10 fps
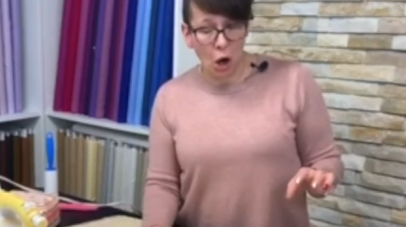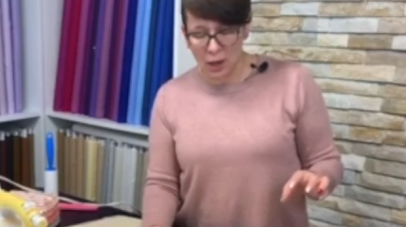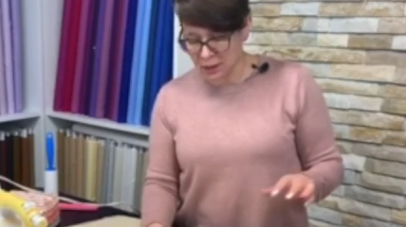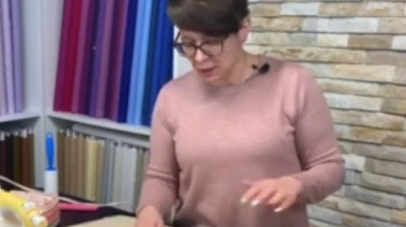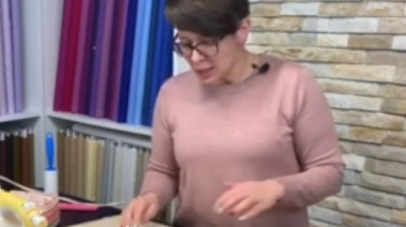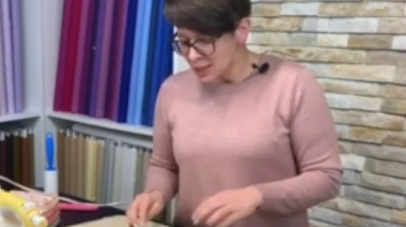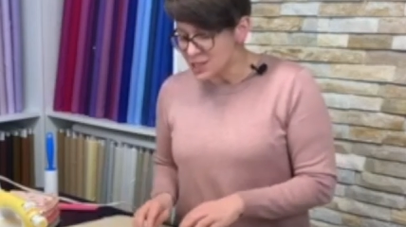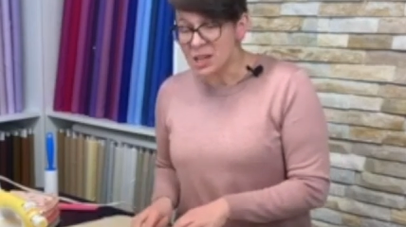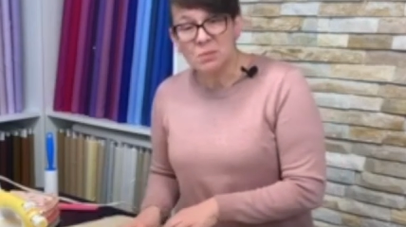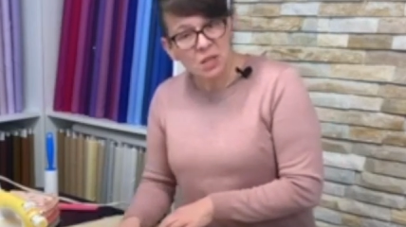cotton,
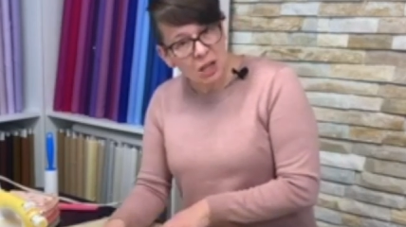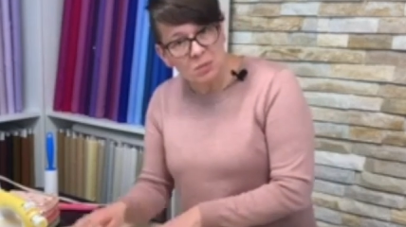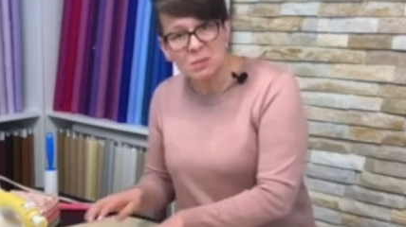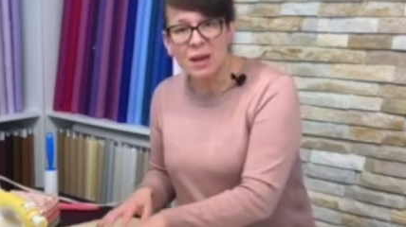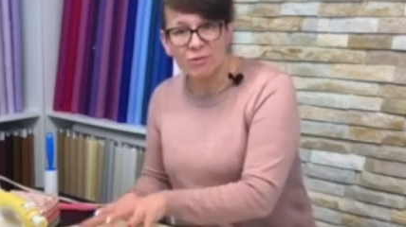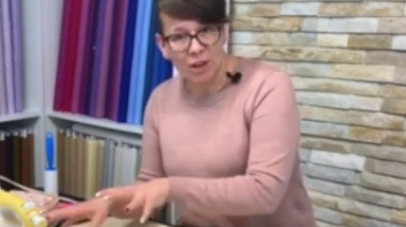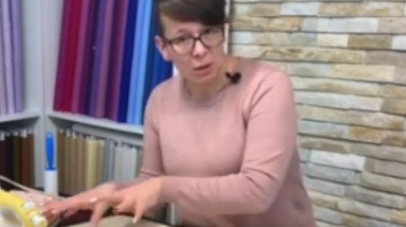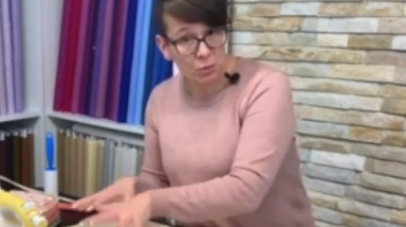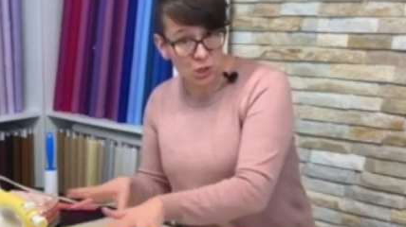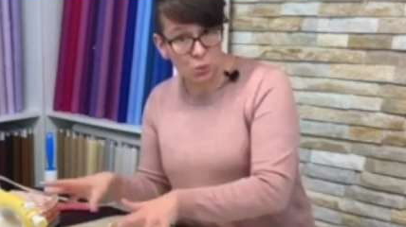sometimes my
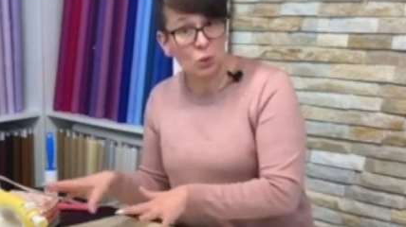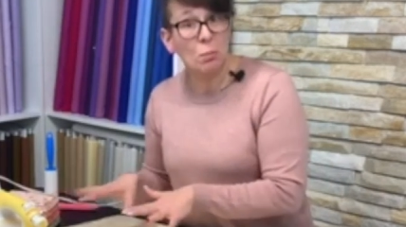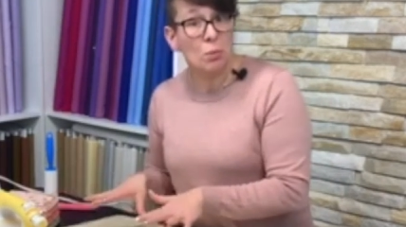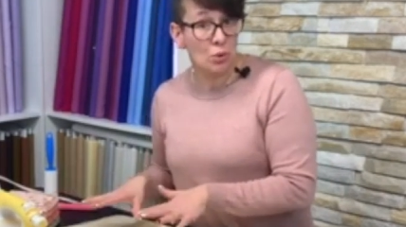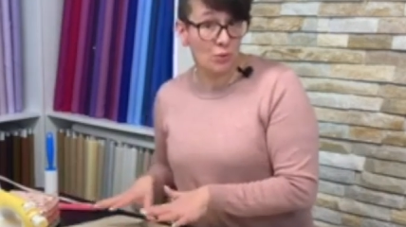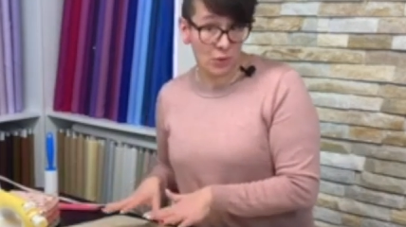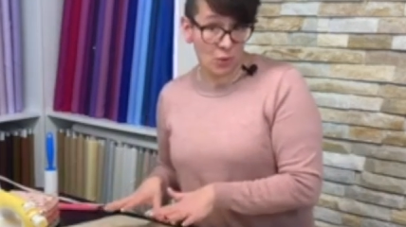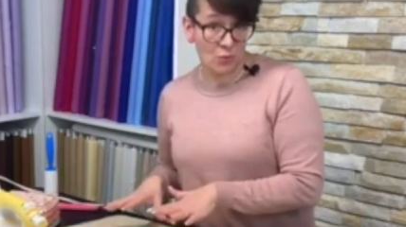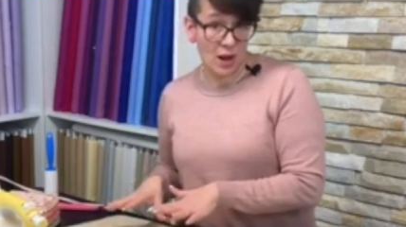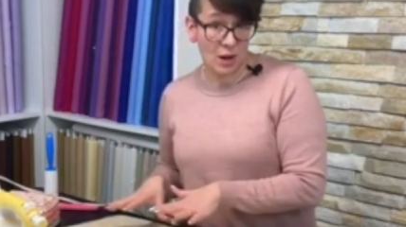fabrics will move
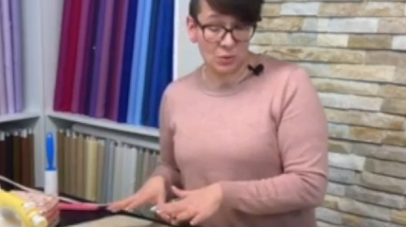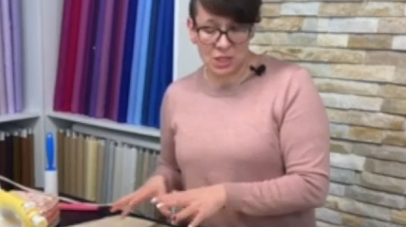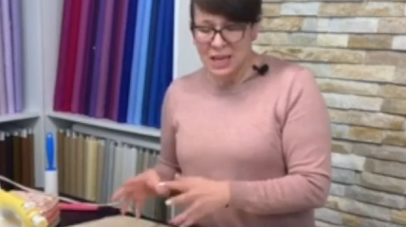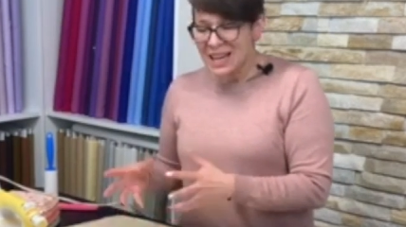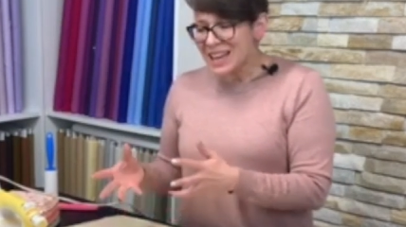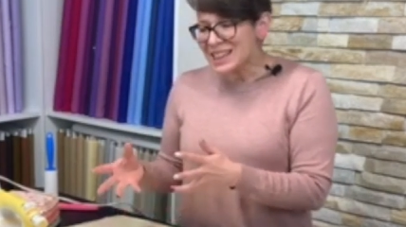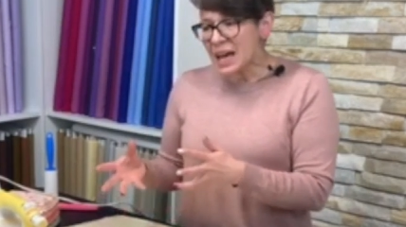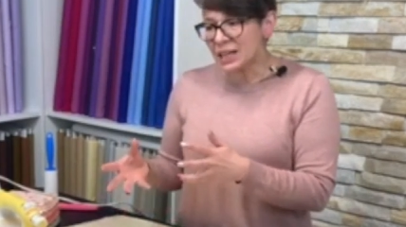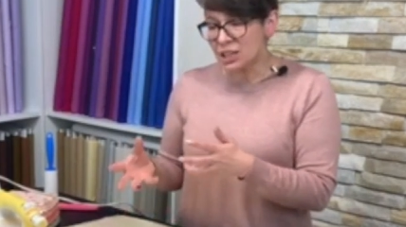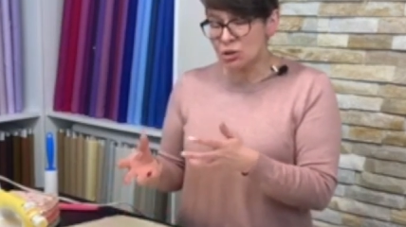around, and
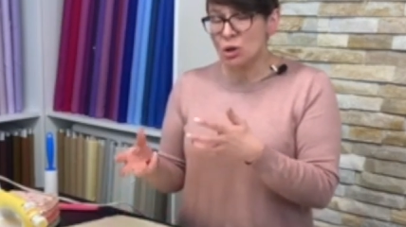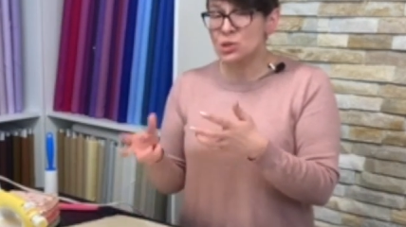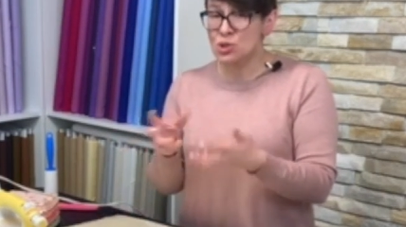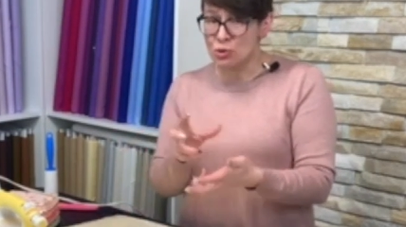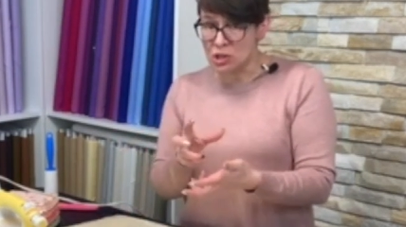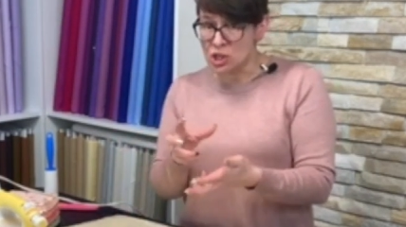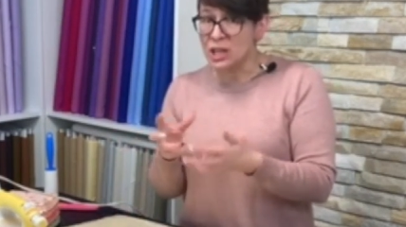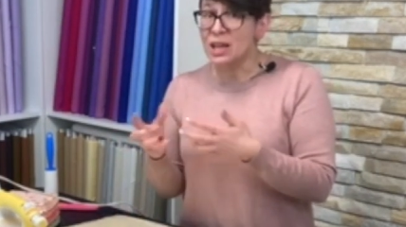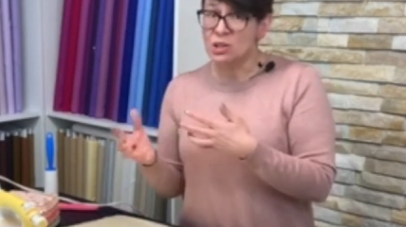that can cause stretching and